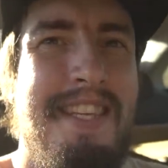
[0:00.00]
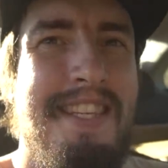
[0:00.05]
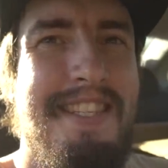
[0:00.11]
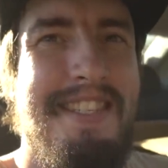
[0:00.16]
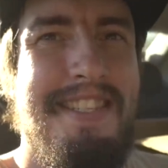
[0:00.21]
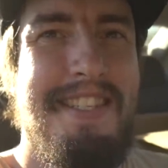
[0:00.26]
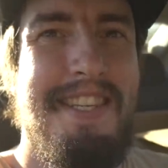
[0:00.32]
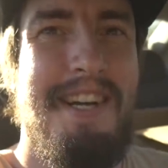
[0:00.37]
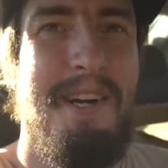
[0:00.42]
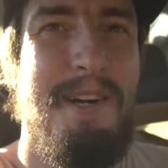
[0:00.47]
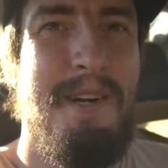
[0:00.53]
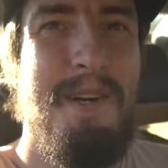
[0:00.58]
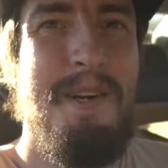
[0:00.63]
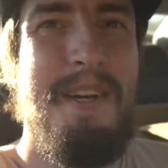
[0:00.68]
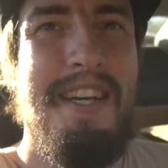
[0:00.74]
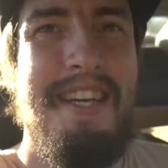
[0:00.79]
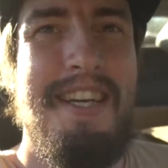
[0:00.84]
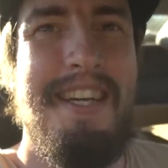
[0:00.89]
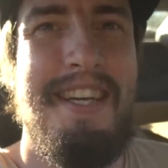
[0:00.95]
So
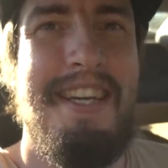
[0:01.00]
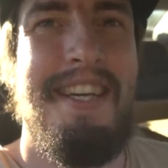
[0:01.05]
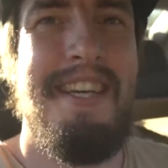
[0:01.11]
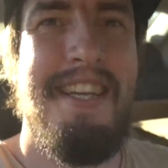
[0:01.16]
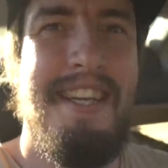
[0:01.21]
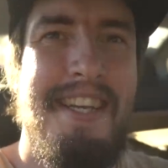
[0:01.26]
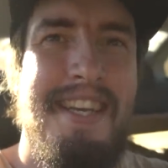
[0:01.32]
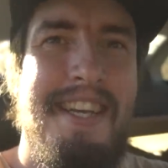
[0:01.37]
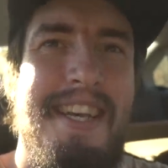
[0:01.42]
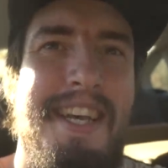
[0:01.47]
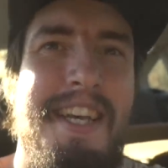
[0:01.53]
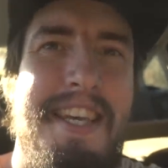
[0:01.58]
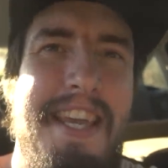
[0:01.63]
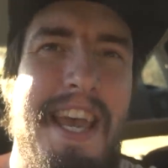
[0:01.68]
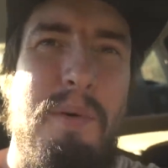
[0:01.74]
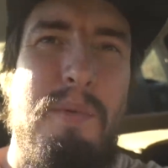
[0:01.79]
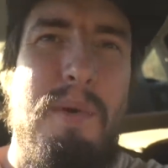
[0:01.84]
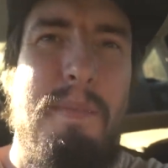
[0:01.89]
yeah,